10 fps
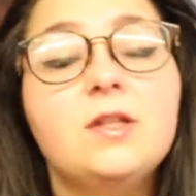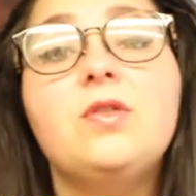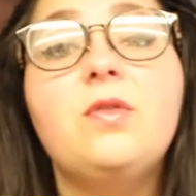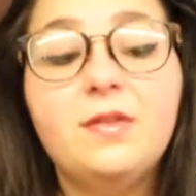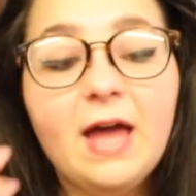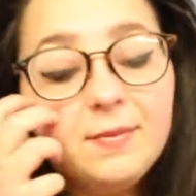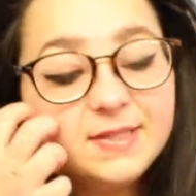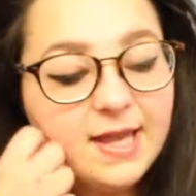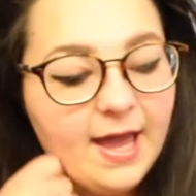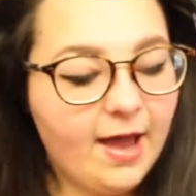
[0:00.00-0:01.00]
so that
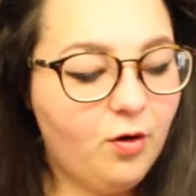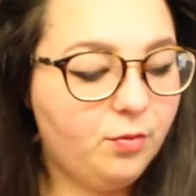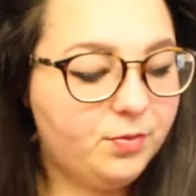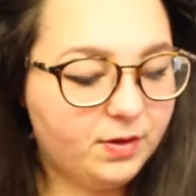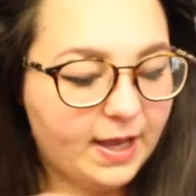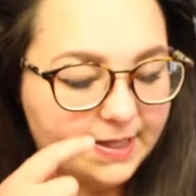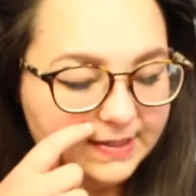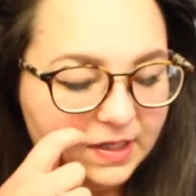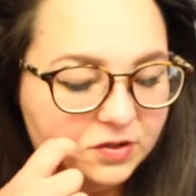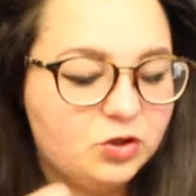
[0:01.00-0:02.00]
was it. I hope you
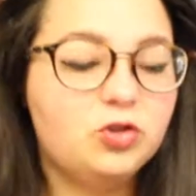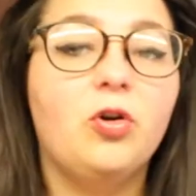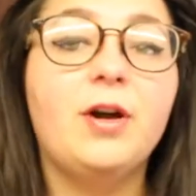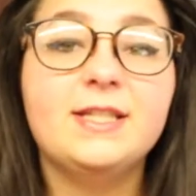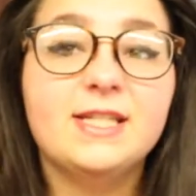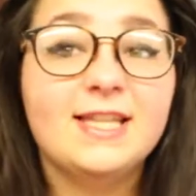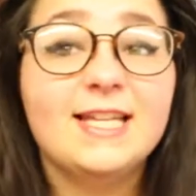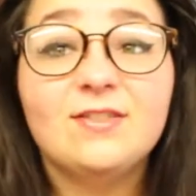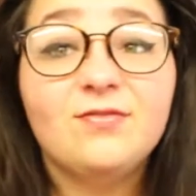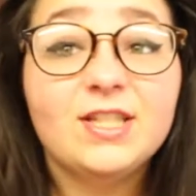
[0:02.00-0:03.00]
guys enjoyed
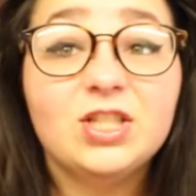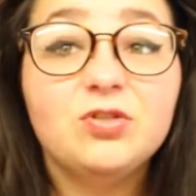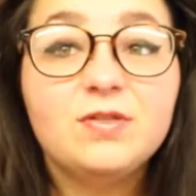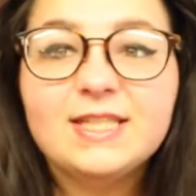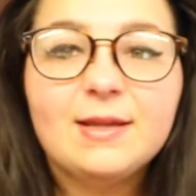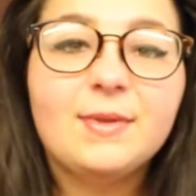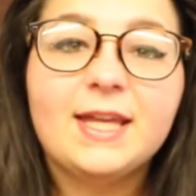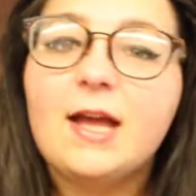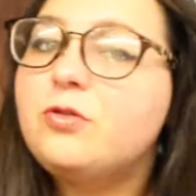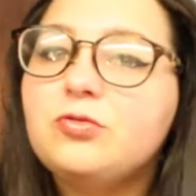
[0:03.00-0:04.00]
this video. It's
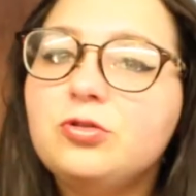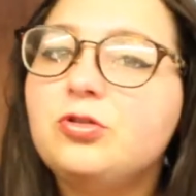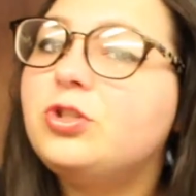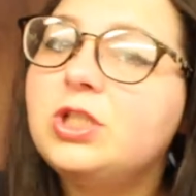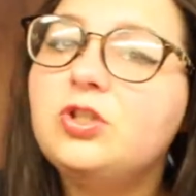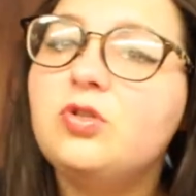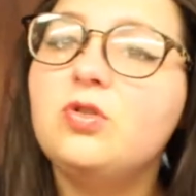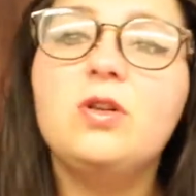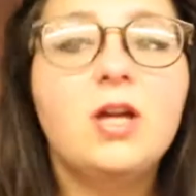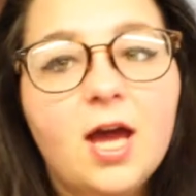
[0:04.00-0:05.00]
something I don't usually
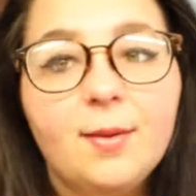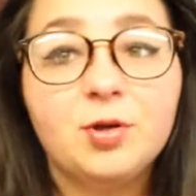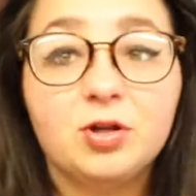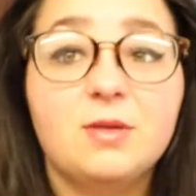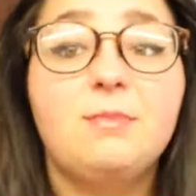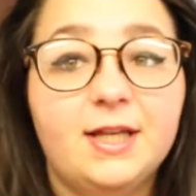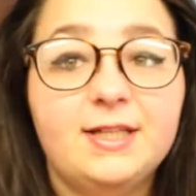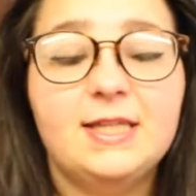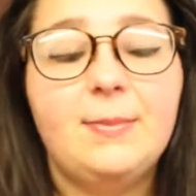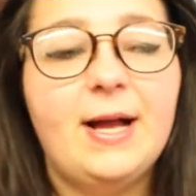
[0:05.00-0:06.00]
do because I'm
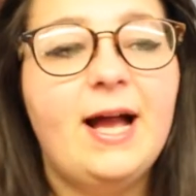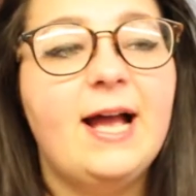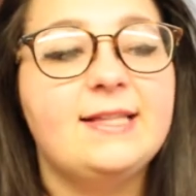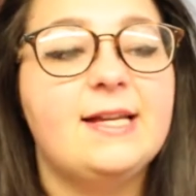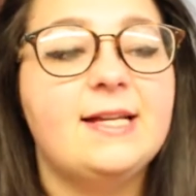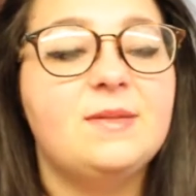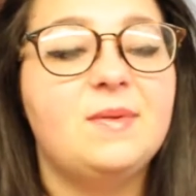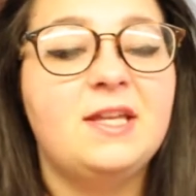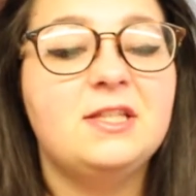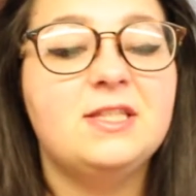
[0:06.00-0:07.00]
blind as a bat, as I
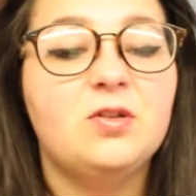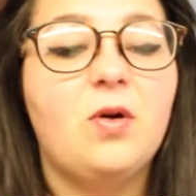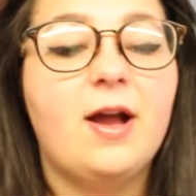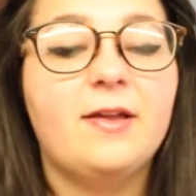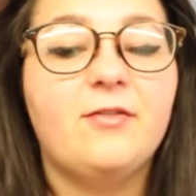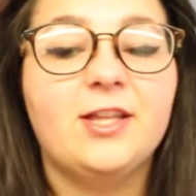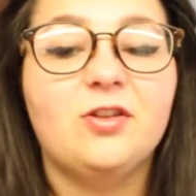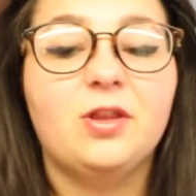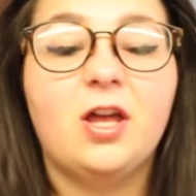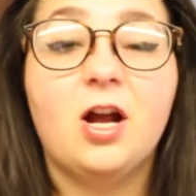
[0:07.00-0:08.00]
explained, so I find
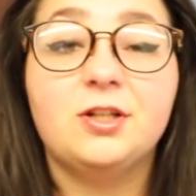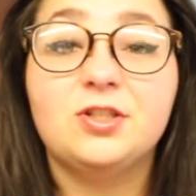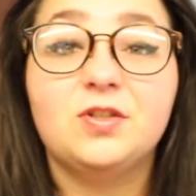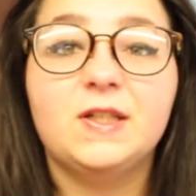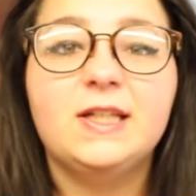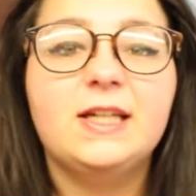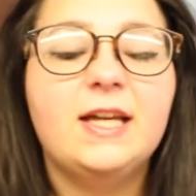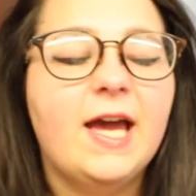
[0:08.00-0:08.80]
it really hard to do it.